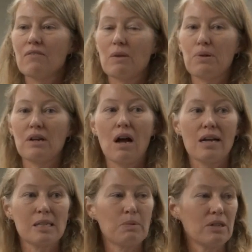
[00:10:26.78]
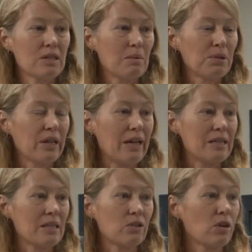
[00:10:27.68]
If I put a hospital
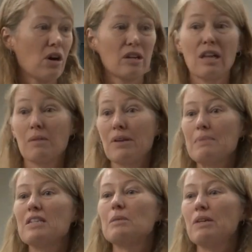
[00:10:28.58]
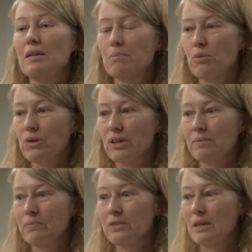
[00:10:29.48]
someplace and there aren't a lot of babies being
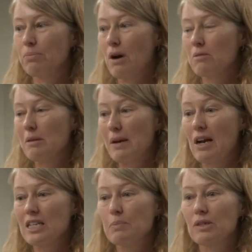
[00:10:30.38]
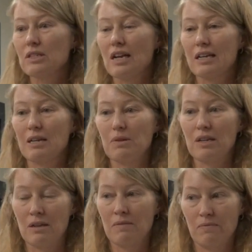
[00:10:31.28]
born, then probably my hospital is not going to
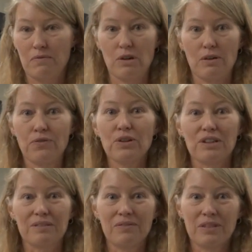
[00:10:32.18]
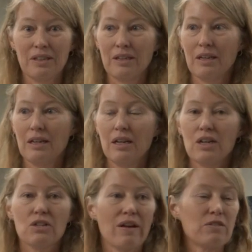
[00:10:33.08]
be very full.
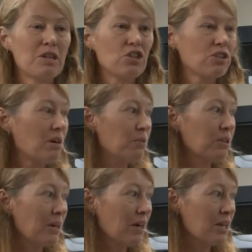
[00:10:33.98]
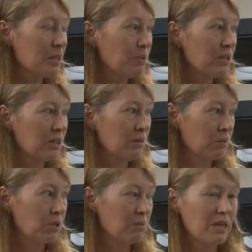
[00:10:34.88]
So I have to make sure I build my hospital
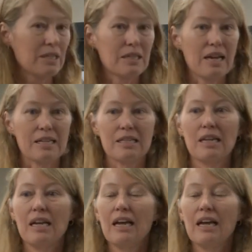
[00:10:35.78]
where it makes sense.